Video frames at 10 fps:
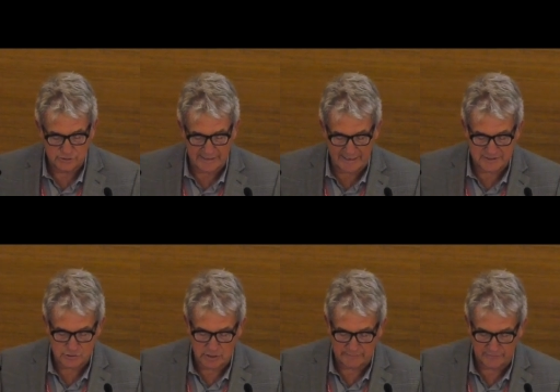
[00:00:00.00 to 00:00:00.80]

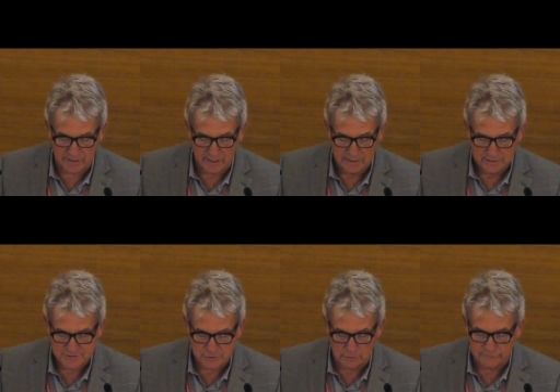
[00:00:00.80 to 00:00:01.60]
catastrophic
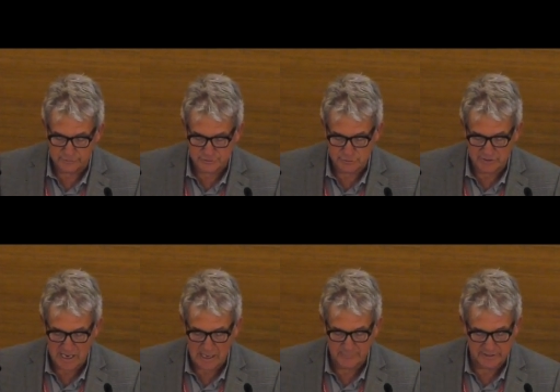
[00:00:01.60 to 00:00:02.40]
silver
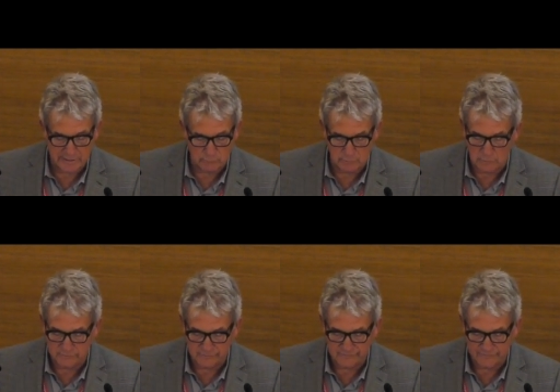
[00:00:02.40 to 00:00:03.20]
tsunami that will
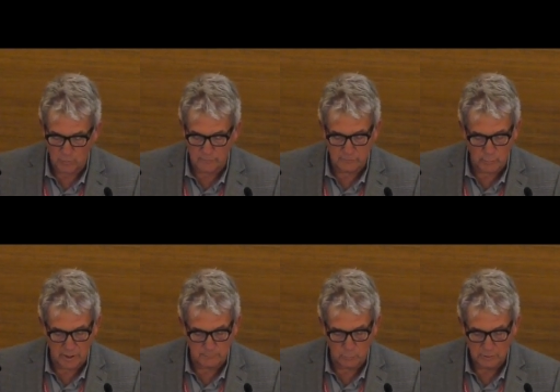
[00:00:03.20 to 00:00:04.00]

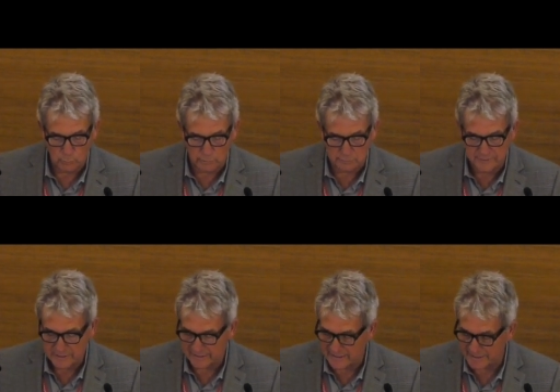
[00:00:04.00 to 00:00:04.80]
overwhelm
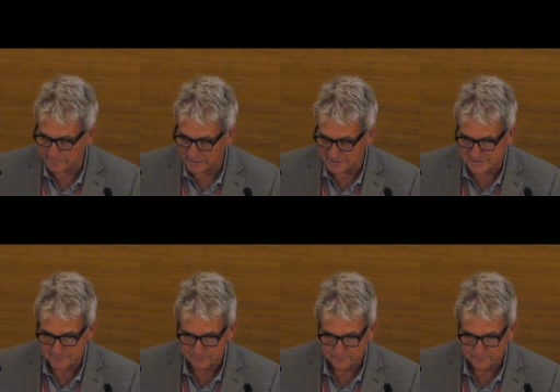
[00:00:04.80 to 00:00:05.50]
world economies.